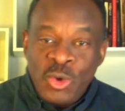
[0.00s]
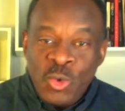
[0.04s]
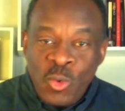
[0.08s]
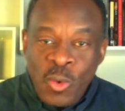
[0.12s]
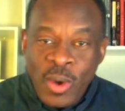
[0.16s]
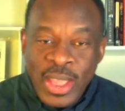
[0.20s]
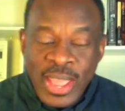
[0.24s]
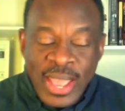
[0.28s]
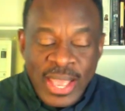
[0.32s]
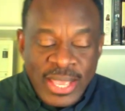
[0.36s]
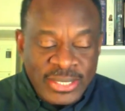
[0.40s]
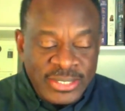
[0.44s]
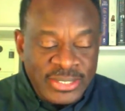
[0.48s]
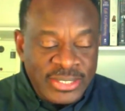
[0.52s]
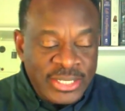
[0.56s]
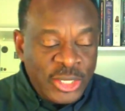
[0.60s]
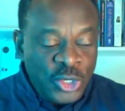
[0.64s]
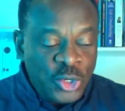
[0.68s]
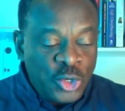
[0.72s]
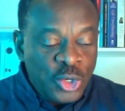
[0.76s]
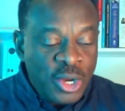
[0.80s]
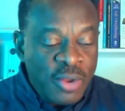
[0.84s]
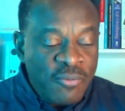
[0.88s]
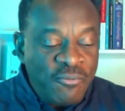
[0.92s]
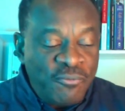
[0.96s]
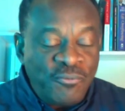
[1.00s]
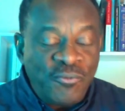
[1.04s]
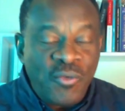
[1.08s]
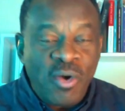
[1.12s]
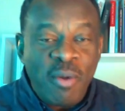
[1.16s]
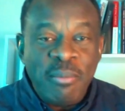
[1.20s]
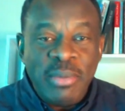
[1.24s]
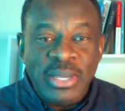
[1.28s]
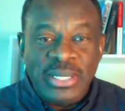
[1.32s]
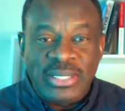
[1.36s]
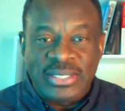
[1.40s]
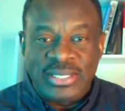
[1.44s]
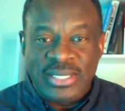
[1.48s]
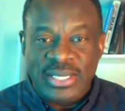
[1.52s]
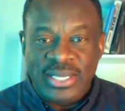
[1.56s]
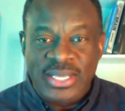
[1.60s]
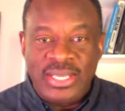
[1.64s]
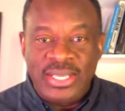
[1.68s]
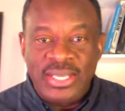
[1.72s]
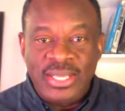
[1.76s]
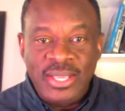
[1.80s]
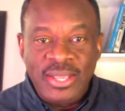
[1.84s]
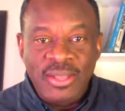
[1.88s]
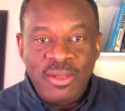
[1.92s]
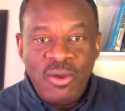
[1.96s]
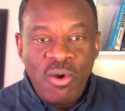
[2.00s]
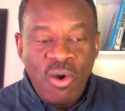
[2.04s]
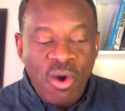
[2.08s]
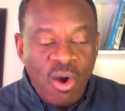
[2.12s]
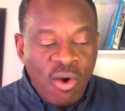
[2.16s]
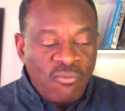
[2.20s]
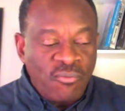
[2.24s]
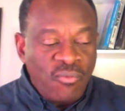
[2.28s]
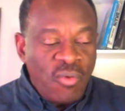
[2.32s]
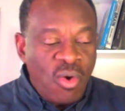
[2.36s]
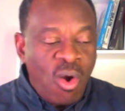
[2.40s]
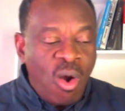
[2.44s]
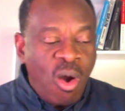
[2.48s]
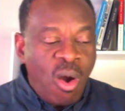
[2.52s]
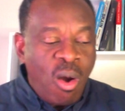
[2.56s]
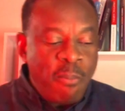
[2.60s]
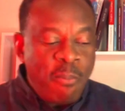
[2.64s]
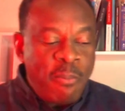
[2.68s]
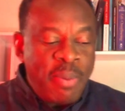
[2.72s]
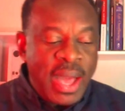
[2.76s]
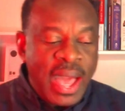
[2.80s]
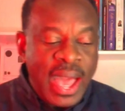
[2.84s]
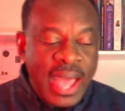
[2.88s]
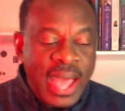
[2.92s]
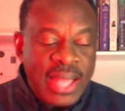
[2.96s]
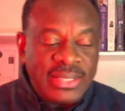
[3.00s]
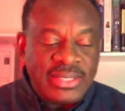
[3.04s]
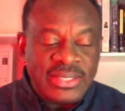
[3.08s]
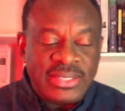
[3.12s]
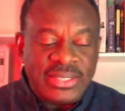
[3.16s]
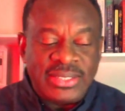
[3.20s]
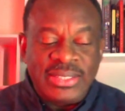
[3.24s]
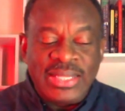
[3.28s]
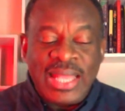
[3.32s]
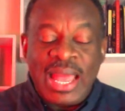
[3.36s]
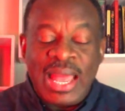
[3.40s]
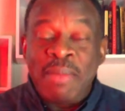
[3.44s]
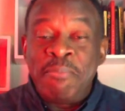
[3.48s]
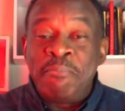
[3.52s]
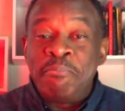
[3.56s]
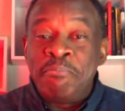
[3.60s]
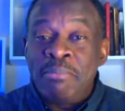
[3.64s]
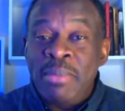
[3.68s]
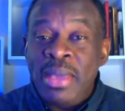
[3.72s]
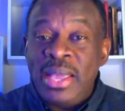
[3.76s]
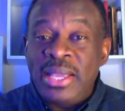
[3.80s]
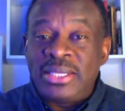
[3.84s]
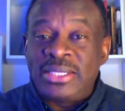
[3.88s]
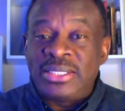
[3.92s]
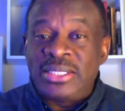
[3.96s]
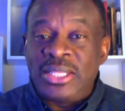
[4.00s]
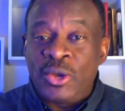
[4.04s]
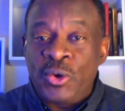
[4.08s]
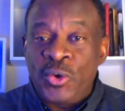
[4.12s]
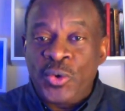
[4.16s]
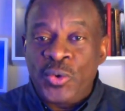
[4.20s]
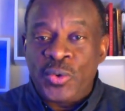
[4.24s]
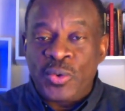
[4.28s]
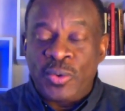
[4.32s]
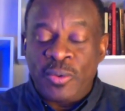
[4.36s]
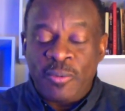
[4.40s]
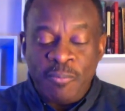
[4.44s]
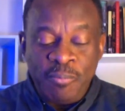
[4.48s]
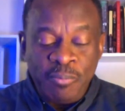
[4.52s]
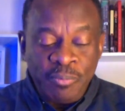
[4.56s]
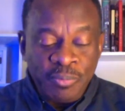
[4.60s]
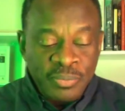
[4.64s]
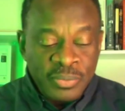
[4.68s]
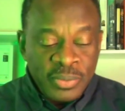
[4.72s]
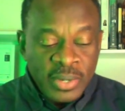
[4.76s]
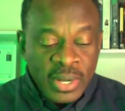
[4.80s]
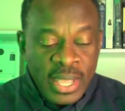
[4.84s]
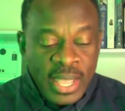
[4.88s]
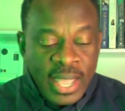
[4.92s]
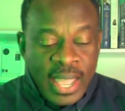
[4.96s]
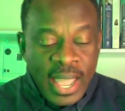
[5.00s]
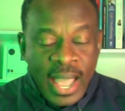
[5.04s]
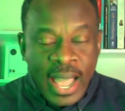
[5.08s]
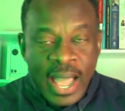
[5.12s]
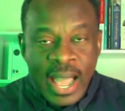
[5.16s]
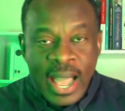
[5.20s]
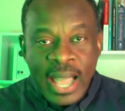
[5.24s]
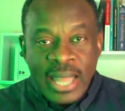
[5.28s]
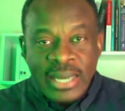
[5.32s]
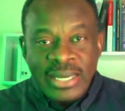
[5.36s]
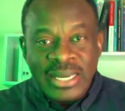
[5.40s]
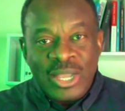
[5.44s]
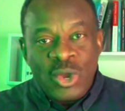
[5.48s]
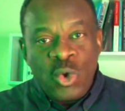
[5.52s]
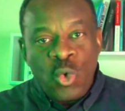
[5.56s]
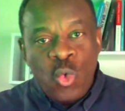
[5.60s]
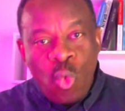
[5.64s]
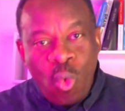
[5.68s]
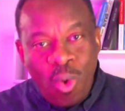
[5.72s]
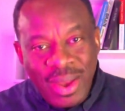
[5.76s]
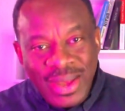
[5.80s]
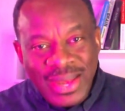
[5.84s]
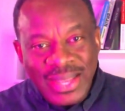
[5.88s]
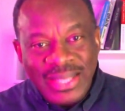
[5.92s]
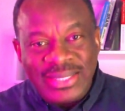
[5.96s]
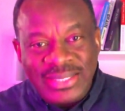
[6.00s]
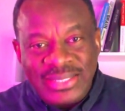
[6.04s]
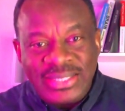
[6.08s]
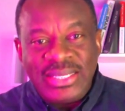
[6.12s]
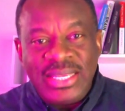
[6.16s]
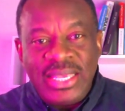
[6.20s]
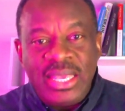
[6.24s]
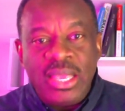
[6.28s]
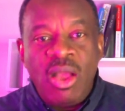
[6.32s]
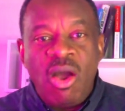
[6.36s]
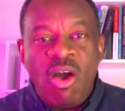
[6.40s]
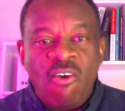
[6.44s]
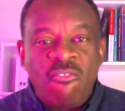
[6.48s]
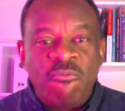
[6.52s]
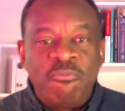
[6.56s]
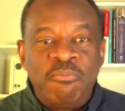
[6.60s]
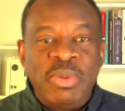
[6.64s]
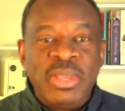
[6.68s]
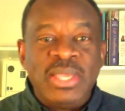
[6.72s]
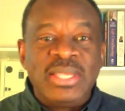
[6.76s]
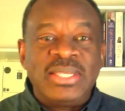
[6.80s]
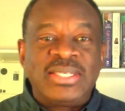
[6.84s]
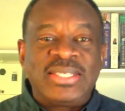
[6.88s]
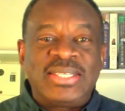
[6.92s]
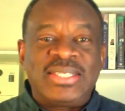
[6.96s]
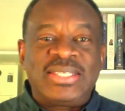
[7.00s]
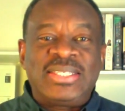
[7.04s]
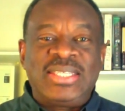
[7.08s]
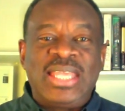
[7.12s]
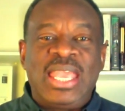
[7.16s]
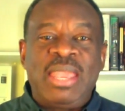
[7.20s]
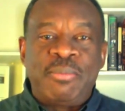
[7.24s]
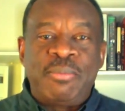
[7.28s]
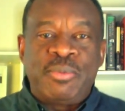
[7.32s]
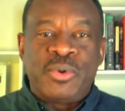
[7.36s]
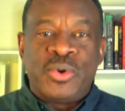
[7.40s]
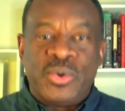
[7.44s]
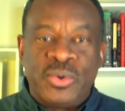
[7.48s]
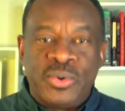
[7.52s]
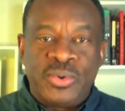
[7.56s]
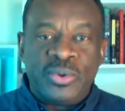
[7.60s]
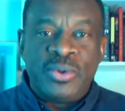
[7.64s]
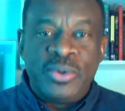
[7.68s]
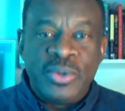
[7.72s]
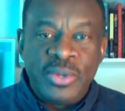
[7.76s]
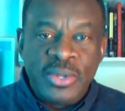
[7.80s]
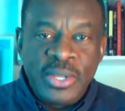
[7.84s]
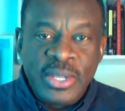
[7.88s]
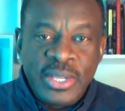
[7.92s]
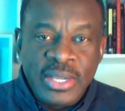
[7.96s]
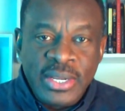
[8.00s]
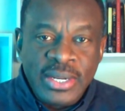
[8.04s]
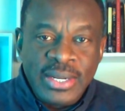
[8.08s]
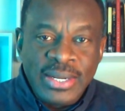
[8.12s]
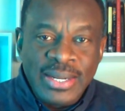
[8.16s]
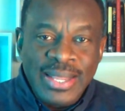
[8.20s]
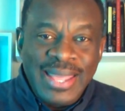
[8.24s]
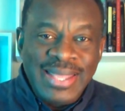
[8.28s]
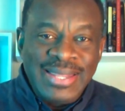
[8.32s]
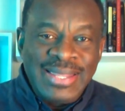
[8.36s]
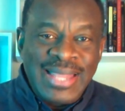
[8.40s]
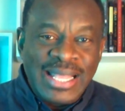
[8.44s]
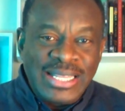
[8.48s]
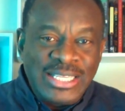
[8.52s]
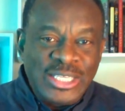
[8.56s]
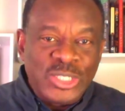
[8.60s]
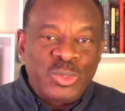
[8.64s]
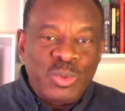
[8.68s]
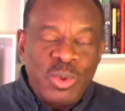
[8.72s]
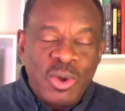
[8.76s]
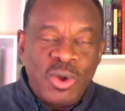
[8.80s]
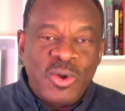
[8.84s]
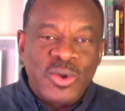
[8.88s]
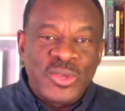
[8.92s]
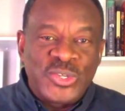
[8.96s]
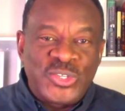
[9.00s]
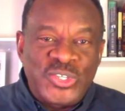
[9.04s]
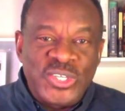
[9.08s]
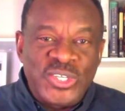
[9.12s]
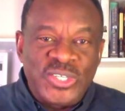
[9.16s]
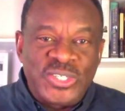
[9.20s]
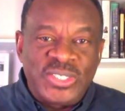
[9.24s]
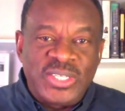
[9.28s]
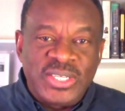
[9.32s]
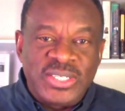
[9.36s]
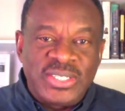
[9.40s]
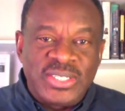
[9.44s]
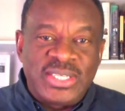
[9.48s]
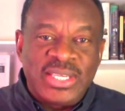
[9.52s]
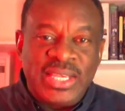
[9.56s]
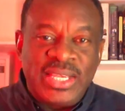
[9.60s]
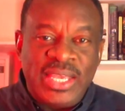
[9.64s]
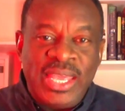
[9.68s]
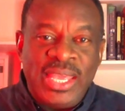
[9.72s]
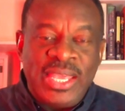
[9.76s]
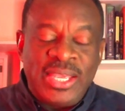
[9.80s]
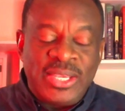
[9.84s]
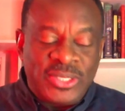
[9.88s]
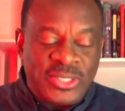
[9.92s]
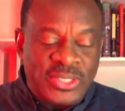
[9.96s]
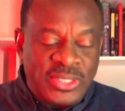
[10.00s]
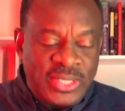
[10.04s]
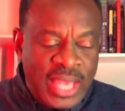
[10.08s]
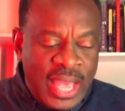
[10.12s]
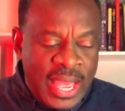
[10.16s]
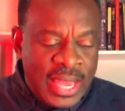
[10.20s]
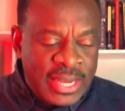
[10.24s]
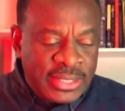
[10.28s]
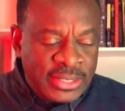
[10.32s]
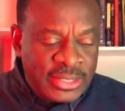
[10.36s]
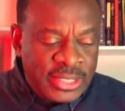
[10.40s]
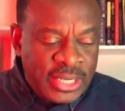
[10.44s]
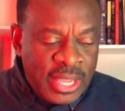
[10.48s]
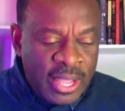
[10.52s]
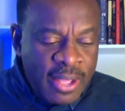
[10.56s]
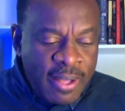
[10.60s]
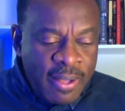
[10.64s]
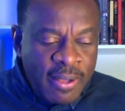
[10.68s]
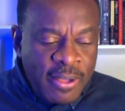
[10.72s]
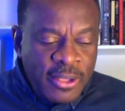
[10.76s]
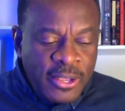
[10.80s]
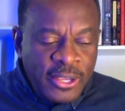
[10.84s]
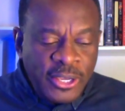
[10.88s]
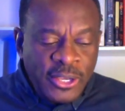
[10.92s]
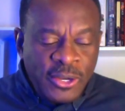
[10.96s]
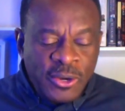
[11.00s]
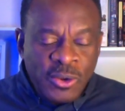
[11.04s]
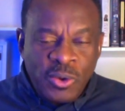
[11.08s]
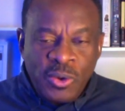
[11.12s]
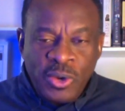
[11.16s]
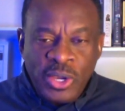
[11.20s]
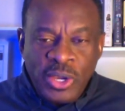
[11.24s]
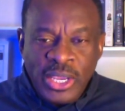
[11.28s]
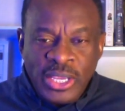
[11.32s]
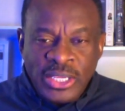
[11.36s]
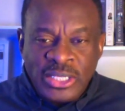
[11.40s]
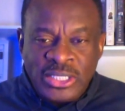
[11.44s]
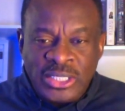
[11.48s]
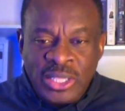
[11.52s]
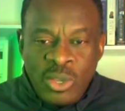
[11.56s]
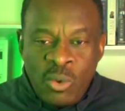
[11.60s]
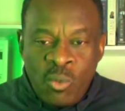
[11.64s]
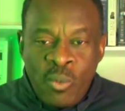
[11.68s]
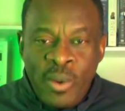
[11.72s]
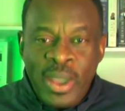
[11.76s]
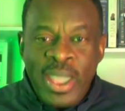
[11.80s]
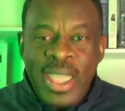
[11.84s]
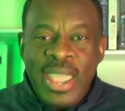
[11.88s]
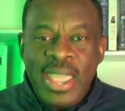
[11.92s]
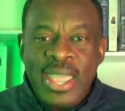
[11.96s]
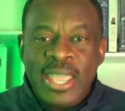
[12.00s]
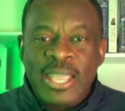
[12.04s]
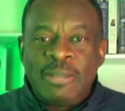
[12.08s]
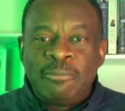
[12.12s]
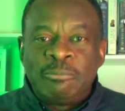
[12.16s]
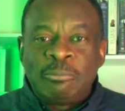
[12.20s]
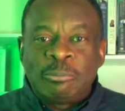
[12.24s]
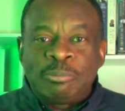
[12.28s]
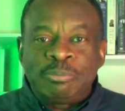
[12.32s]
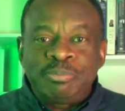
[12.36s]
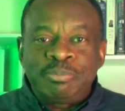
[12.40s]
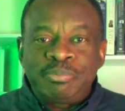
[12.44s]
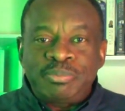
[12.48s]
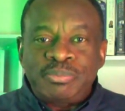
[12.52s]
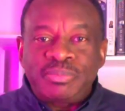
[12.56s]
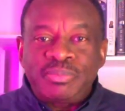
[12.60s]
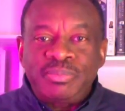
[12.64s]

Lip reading: requires the uniformity of all parts that makes the whole. The quality of being stable, that is what consistency is. And, you know, it's the way